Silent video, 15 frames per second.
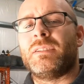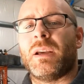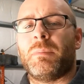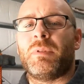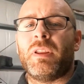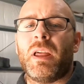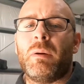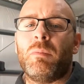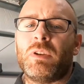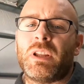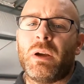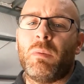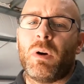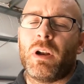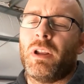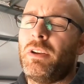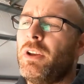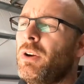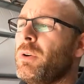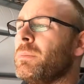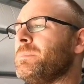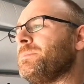it's up to them what they want to
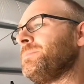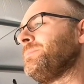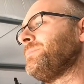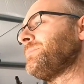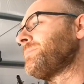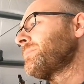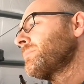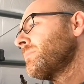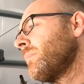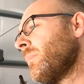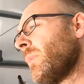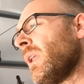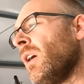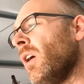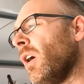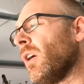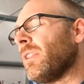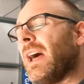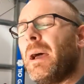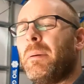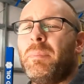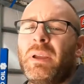do. All
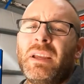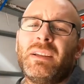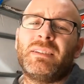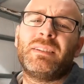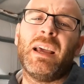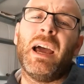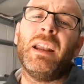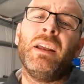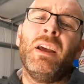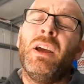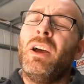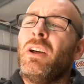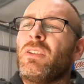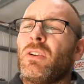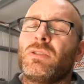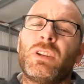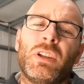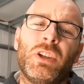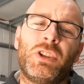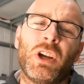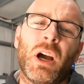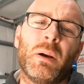that being said, those are
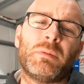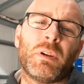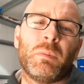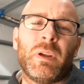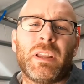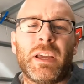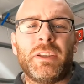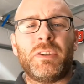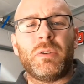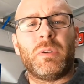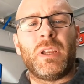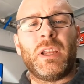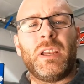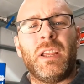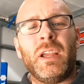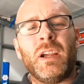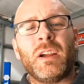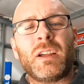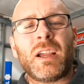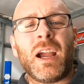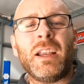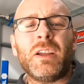the jobs that we like doing in
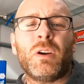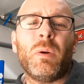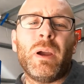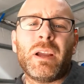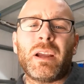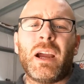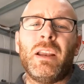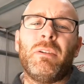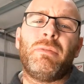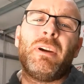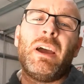here. Kind of quick, kind of